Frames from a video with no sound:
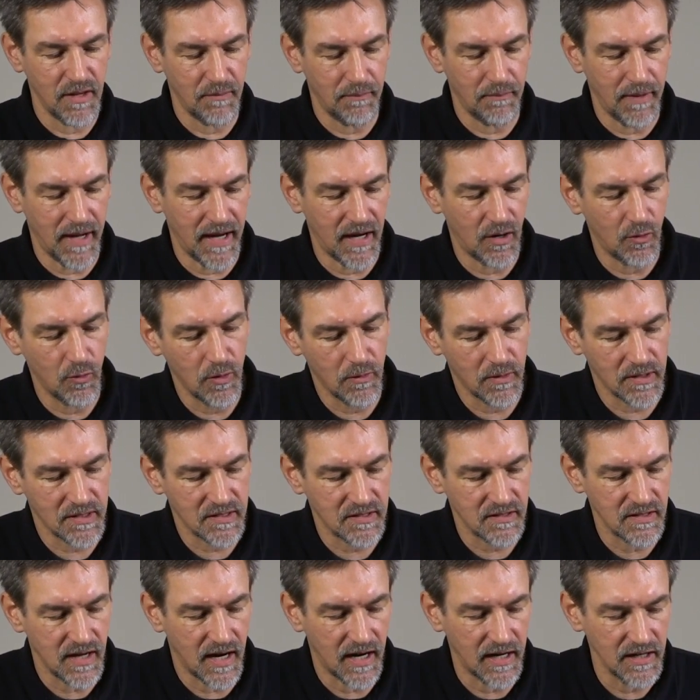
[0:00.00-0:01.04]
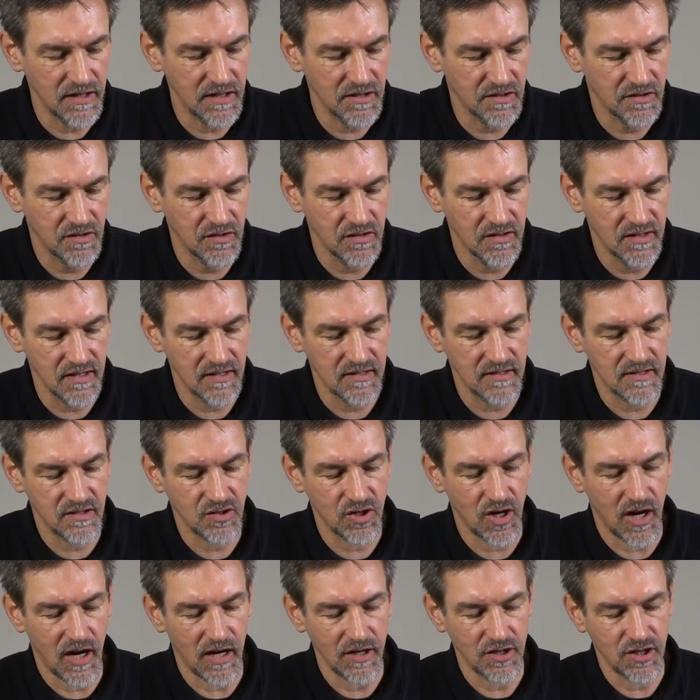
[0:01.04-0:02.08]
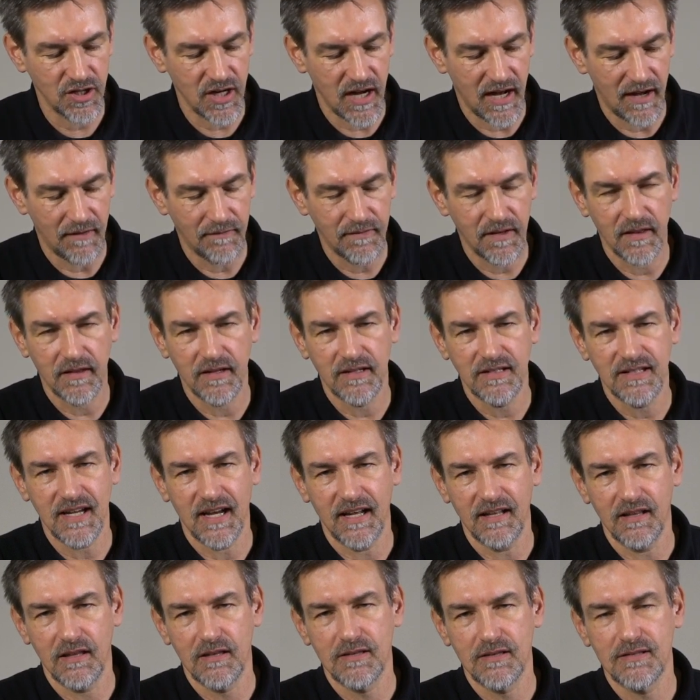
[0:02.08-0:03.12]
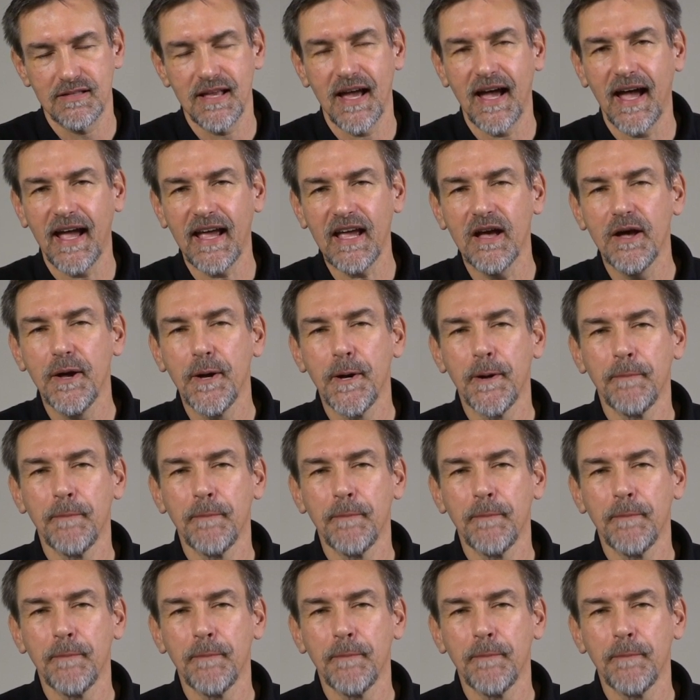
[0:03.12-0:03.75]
the battery will start to discharge after the 10th day.